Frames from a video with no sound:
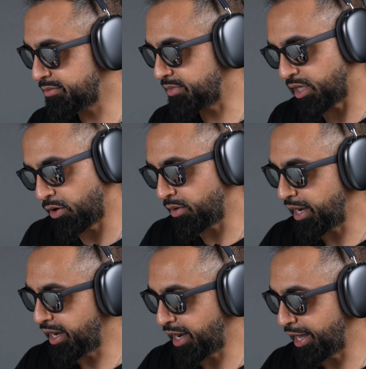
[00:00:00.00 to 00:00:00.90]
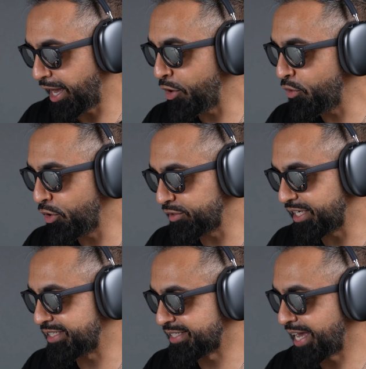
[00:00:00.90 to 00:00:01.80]
I don't know the
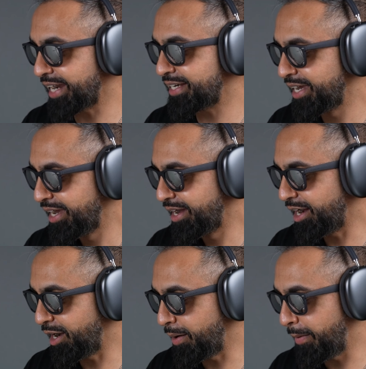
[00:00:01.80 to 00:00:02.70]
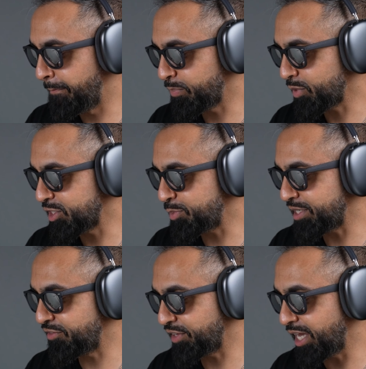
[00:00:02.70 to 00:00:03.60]
exact
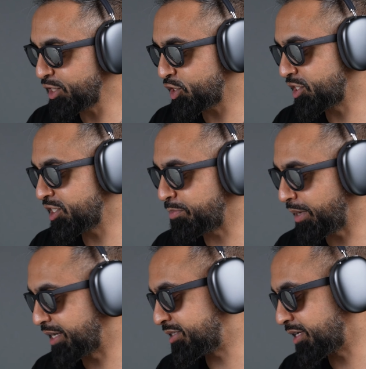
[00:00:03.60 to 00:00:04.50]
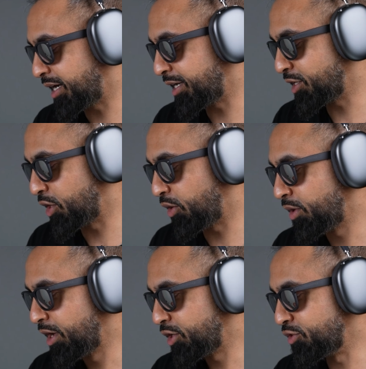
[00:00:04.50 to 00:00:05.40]
specifications, but
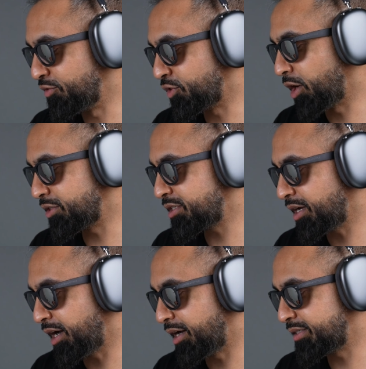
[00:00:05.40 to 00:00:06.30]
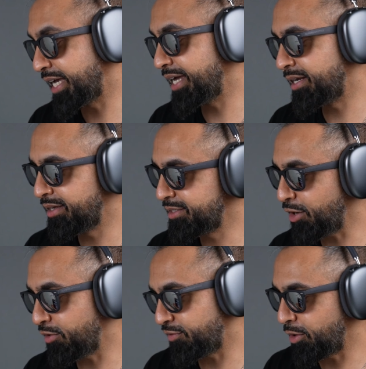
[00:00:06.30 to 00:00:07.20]
you've got 10
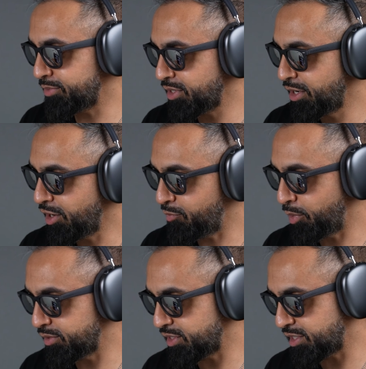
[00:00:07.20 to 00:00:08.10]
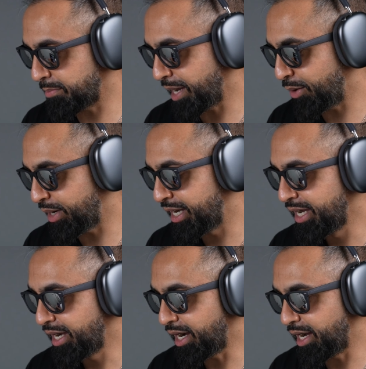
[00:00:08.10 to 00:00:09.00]
teraflops of processing power,
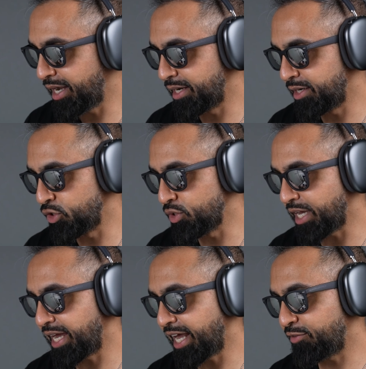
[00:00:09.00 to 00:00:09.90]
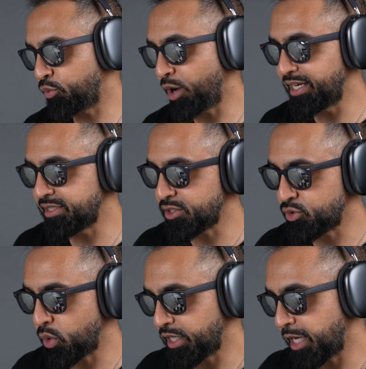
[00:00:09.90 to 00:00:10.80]
and you can have wireless
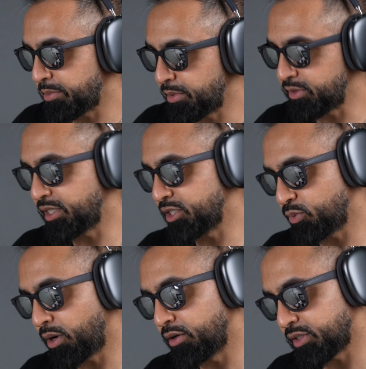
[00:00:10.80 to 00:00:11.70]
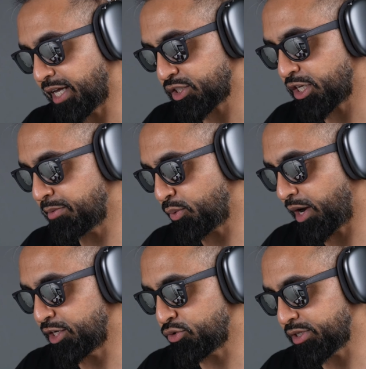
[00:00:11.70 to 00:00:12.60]
controller capability as well. So that's going to be
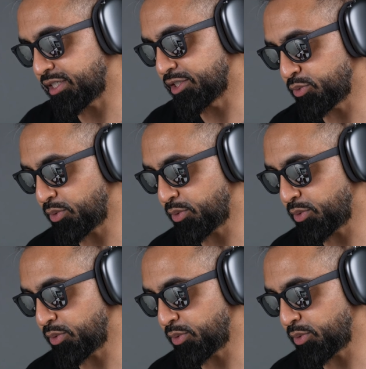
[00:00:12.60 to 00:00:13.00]
quite interesting as